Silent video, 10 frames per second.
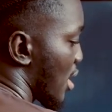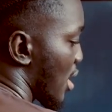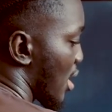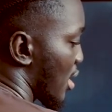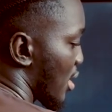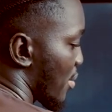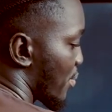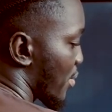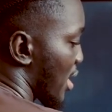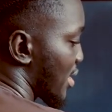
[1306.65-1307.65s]
and then
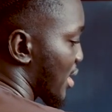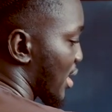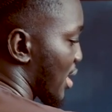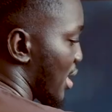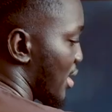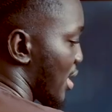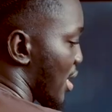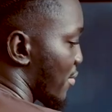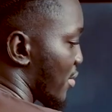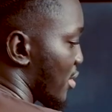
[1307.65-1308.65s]
price clear the high
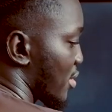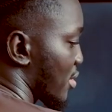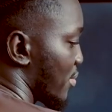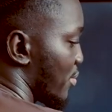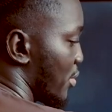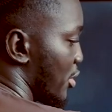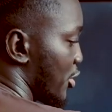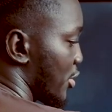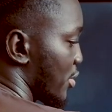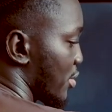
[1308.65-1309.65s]
first, bullish.